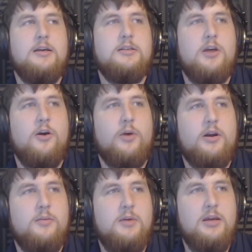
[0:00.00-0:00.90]
So we're
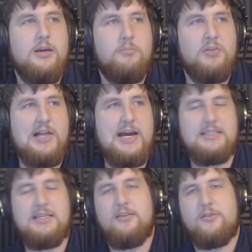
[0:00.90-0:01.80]
going to be
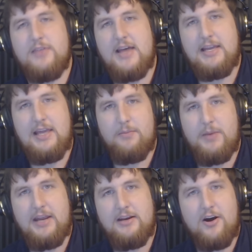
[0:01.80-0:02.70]
blasting through that
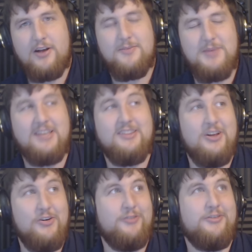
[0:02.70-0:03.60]
campaign. Ought to be a
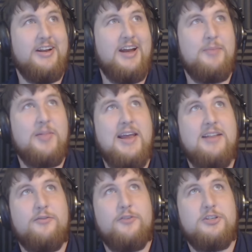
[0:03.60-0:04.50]
load of fun. I
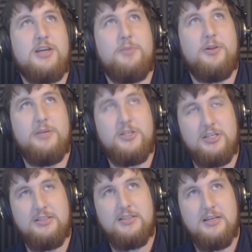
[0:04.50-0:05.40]
played the first couple of
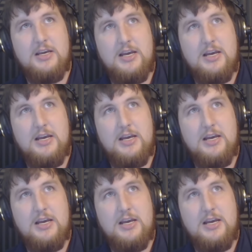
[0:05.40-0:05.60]
missions.